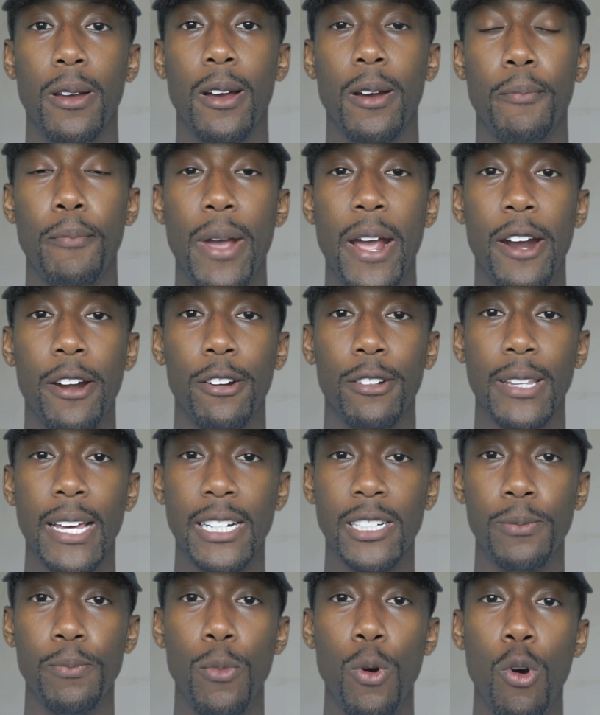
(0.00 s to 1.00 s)
a manner
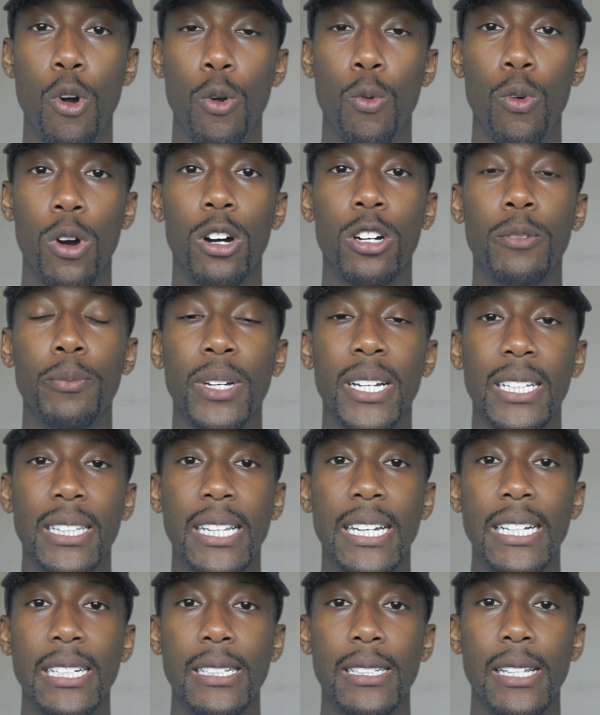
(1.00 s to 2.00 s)
that's more welcoming
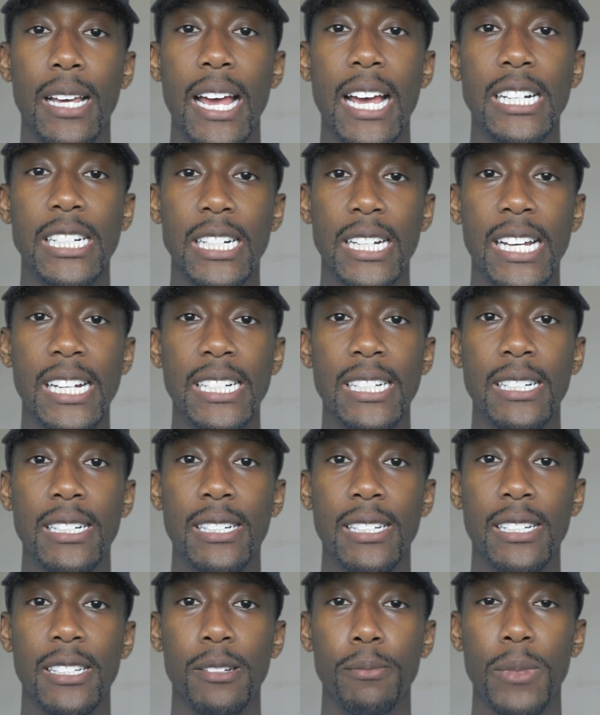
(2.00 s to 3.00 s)
than the education
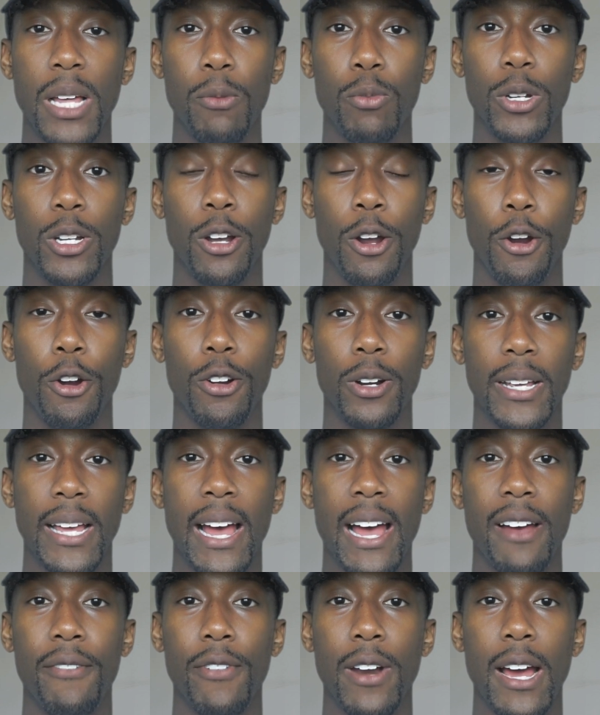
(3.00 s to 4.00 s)
system that we currently
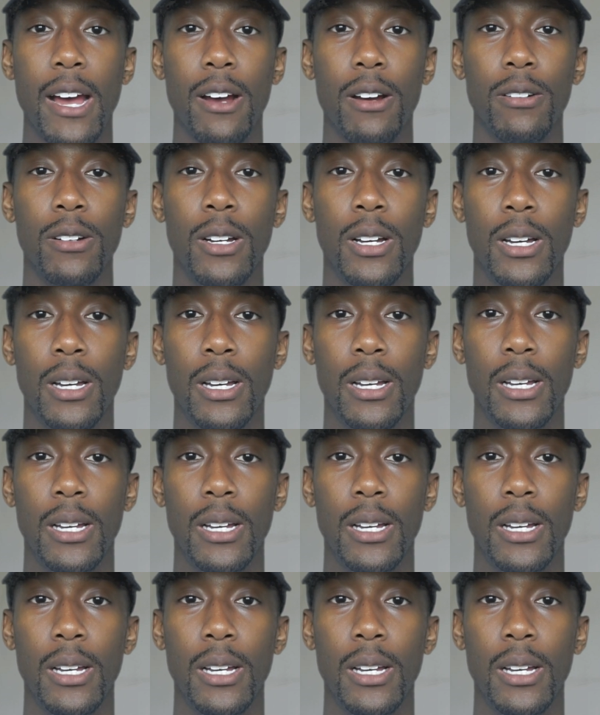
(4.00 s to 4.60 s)
have now.